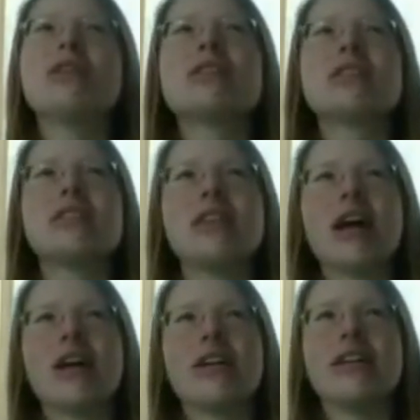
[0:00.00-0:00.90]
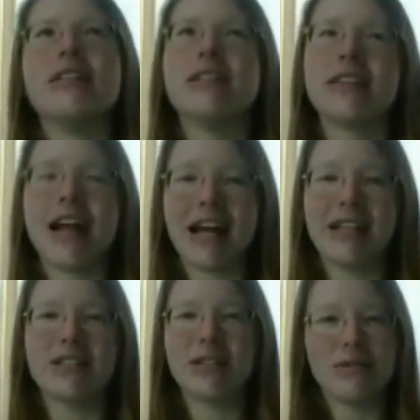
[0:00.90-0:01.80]
started
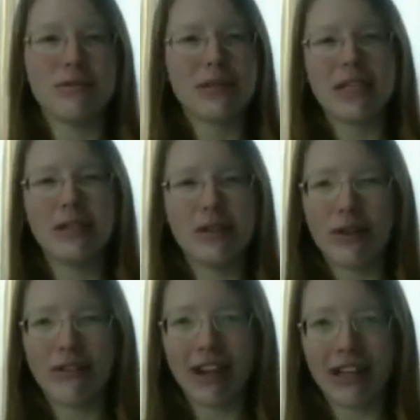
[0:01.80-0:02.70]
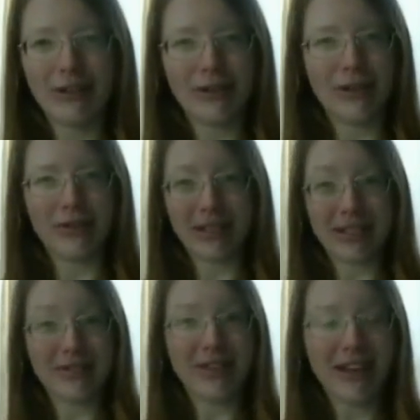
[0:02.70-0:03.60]
as a really glorified Lord of the
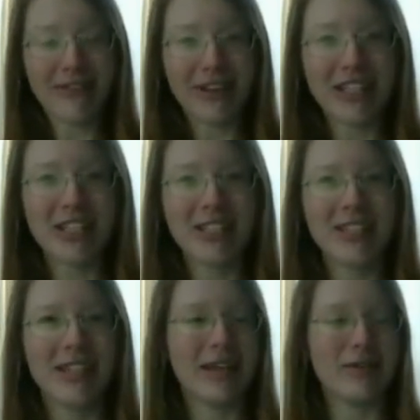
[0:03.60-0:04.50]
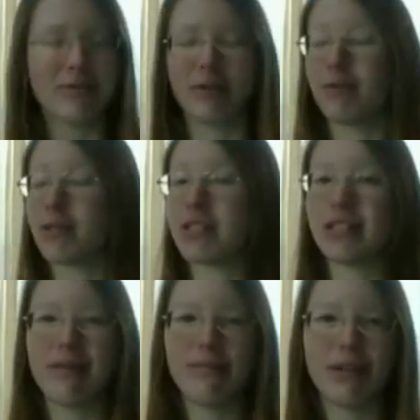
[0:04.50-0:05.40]
Rings fan fiction. It was pretty much the
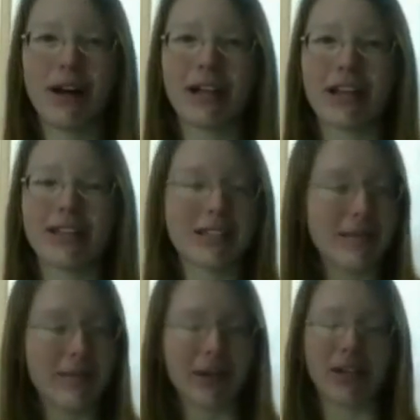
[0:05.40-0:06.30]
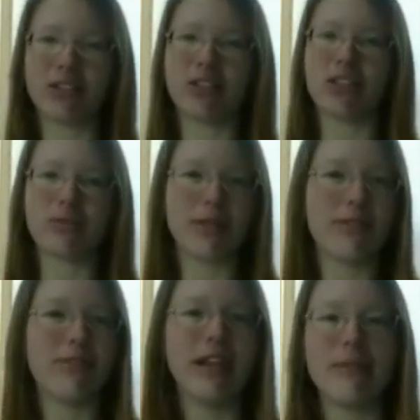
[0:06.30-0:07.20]
same plot and the same characters, just with
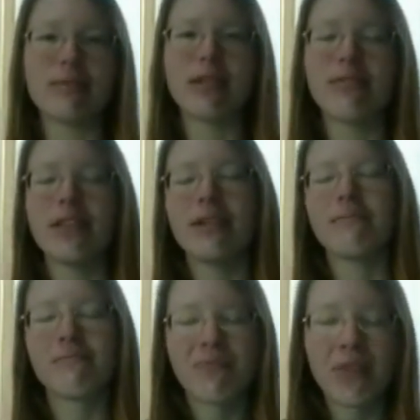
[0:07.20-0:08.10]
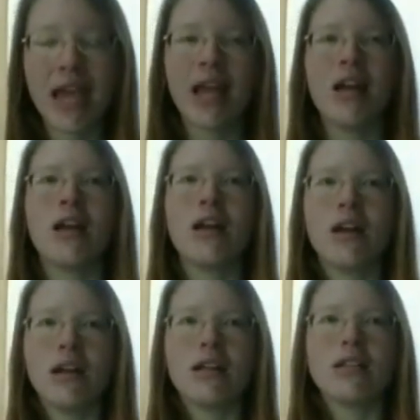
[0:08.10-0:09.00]
different names and everything.
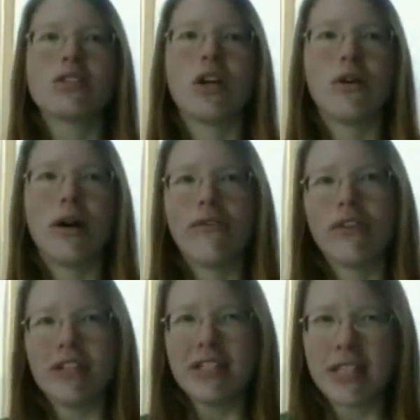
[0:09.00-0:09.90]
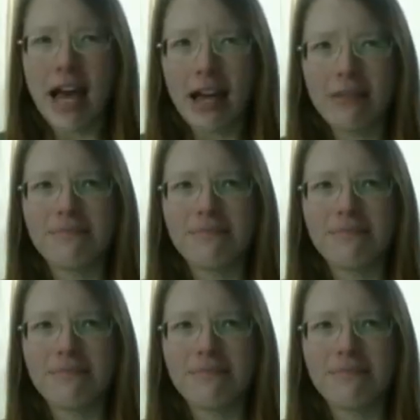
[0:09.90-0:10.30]
So I finished that.